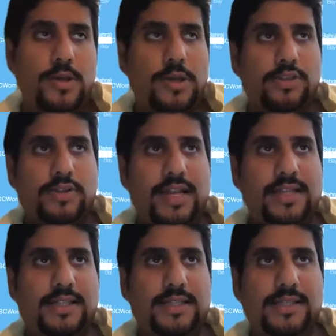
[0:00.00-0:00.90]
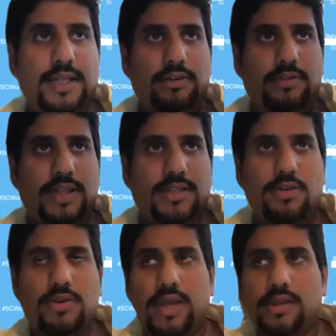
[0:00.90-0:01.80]
So then it can tell you that,
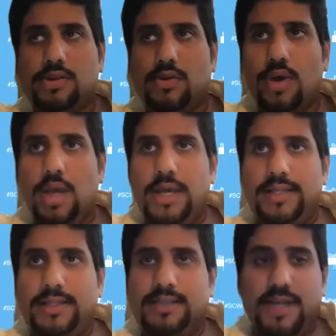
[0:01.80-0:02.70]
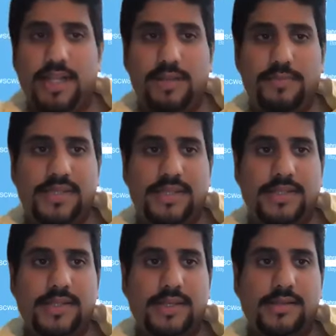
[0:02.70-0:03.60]
okay, so typically
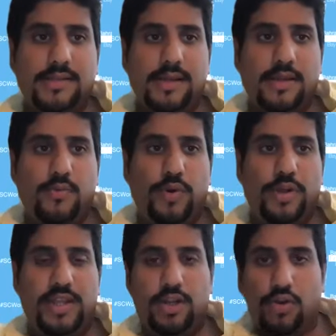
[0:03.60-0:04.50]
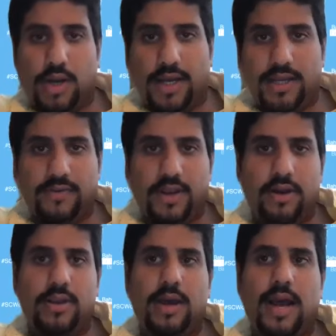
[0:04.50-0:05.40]
businesses within your kind of
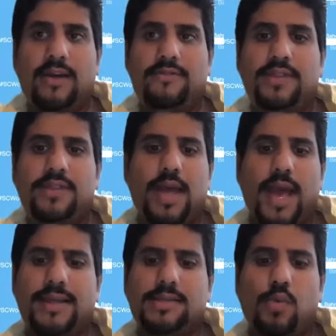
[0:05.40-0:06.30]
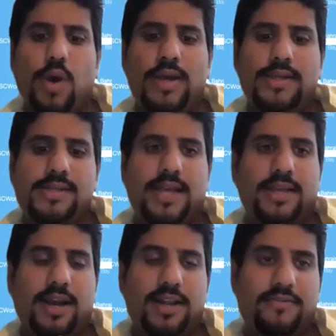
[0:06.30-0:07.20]
area have XYZ
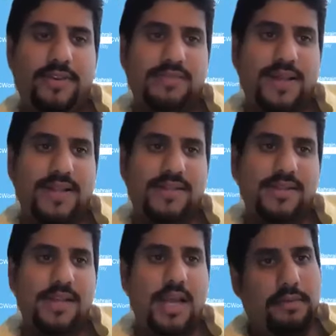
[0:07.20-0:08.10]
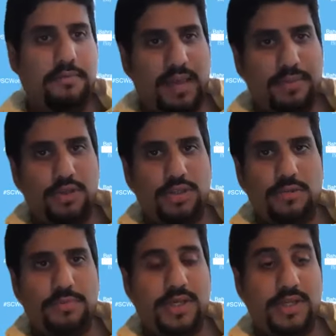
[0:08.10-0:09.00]
kind of expenses. Maybe you
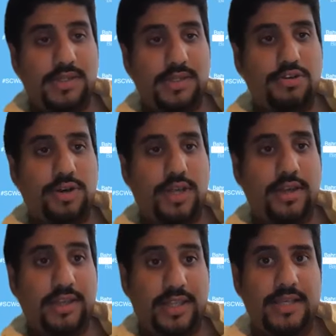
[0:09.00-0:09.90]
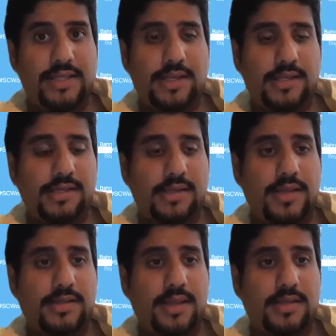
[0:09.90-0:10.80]
should be considering these as
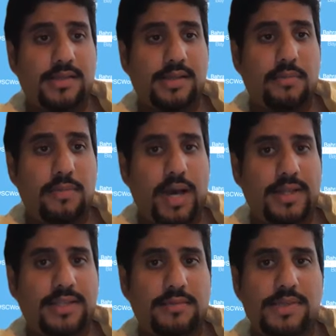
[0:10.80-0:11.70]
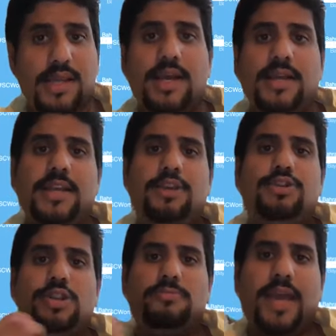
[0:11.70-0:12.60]
some items that you
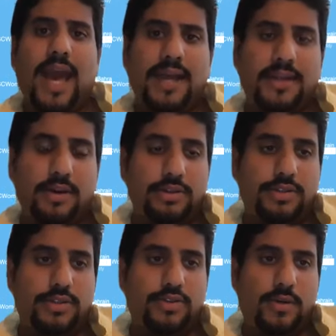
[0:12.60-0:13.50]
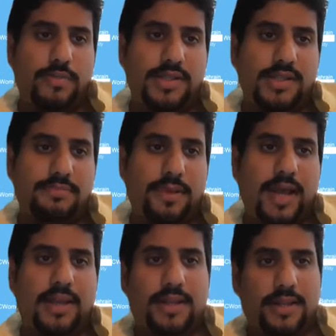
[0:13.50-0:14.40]
should be adding onto your business
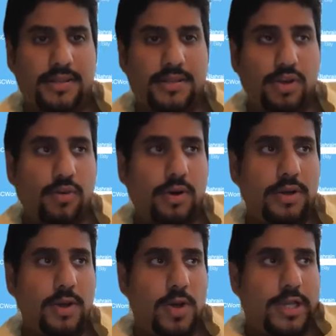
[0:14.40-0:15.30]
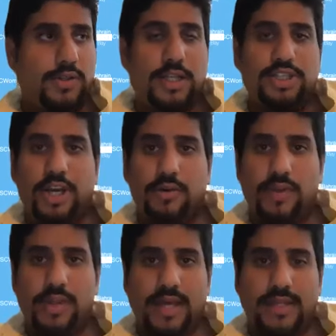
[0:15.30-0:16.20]
plan and so on. So I'll share
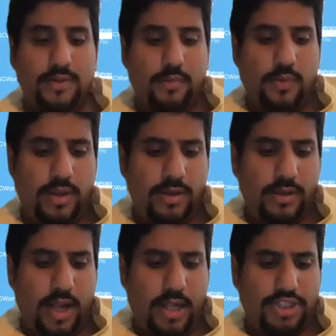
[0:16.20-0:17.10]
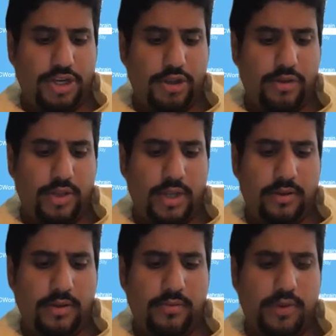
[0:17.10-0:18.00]
with that, and I'll share you the link
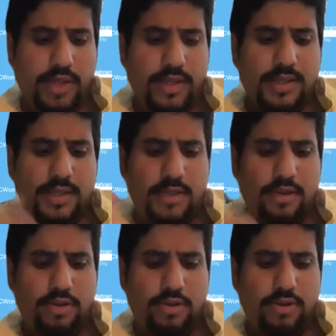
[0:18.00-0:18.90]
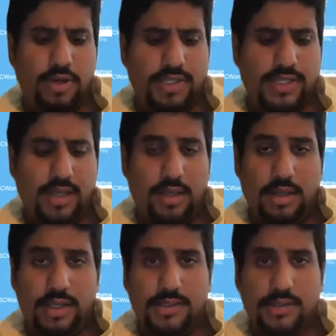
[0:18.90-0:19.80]
with that, and you can take a
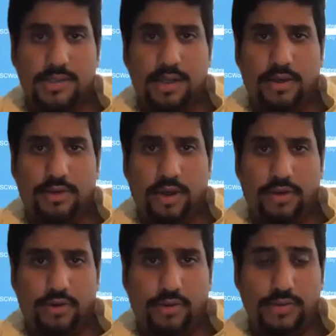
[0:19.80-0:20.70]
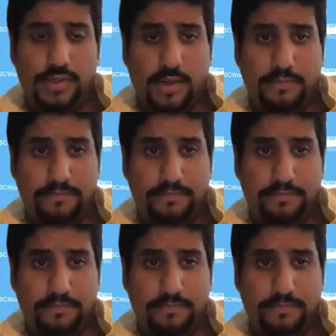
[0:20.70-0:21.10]
look at it on your own time.